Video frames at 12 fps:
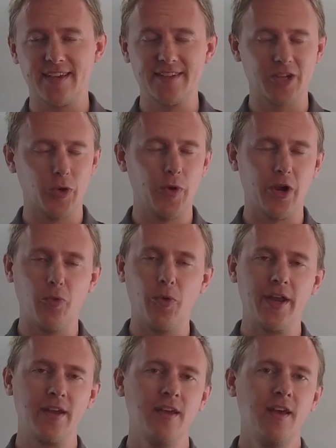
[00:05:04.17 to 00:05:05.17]
as a quick
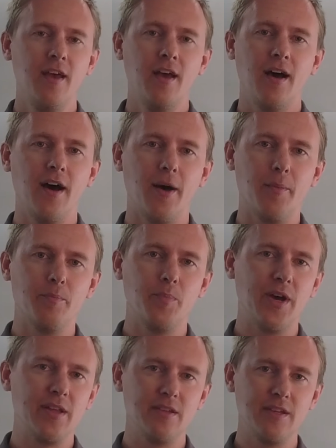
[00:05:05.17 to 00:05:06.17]
win.
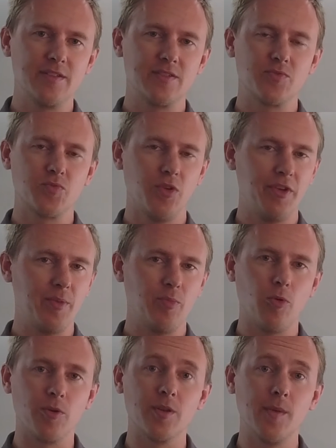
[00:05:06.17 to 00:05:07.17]
But it's really
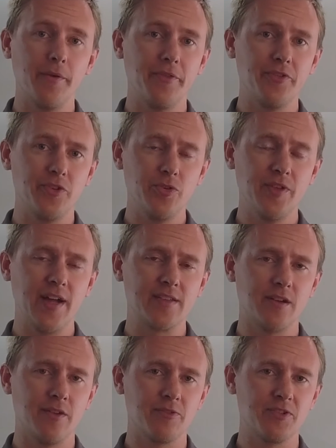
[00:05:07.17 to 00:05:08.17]
important to be able to do that
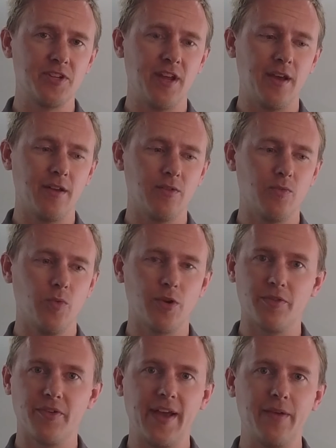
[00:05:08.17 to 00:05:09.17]
to understand what
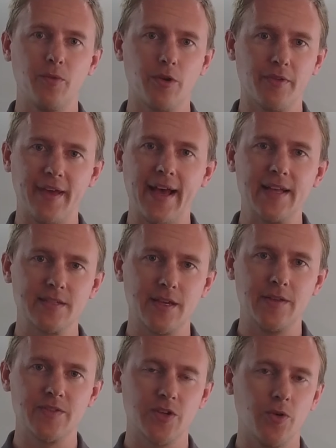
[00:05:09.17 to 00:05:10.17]
are they
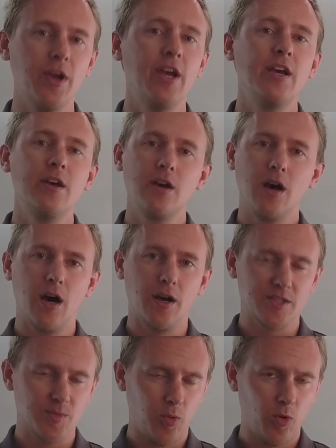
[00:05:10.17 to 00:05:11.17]
asking. So
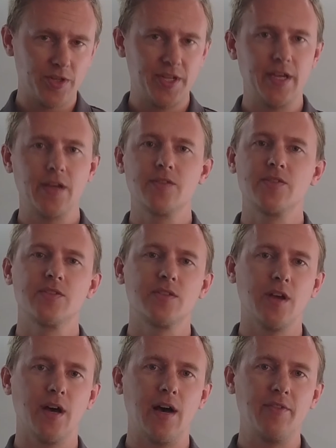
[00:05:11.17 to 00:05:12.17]
support tickets
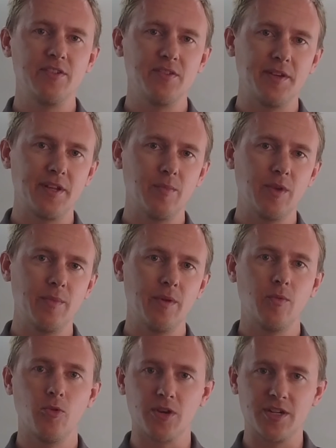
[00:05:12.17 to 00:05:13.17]
obviously going to be a
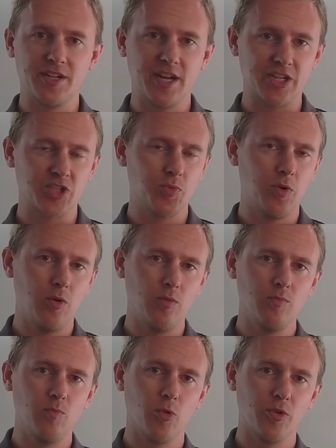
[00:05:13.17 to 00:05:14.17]
bit more contextual,
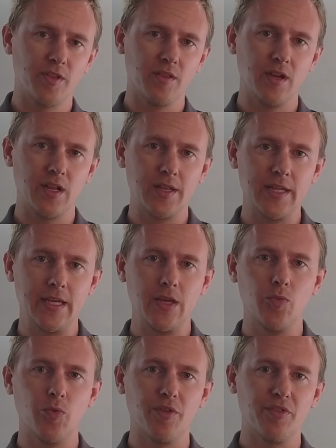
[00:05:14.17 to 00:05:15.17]
more than likely
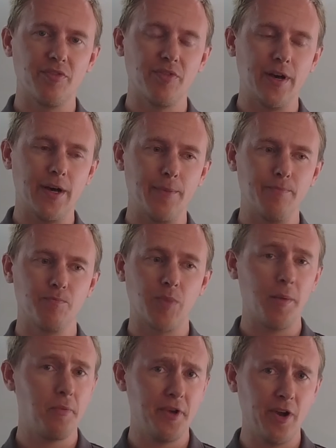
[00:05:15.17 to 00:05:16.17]
with
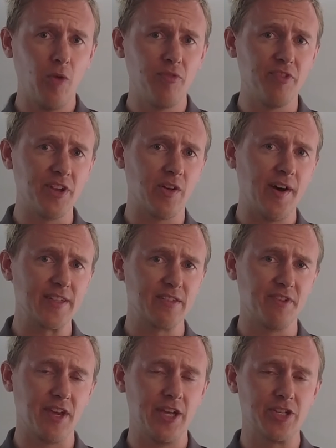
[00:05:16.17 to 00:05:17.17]
probably hopefully
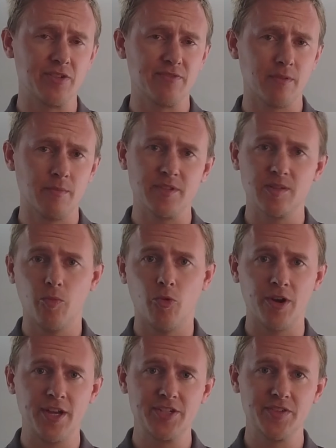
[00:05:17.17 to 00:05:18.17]
classification from the
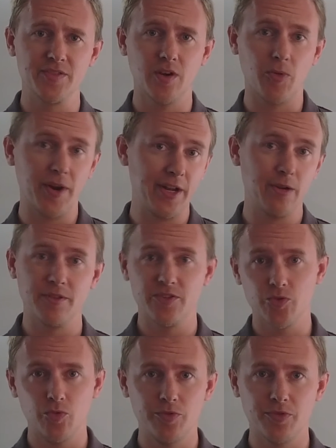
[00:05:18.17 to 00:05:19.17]
support agents already or the
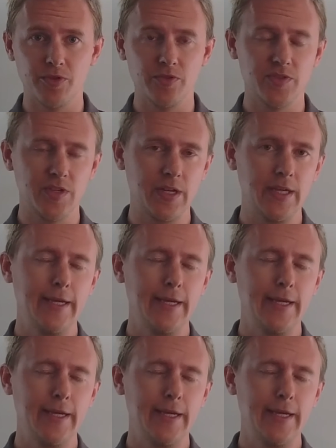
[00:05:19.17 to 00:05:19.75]
tool you're using,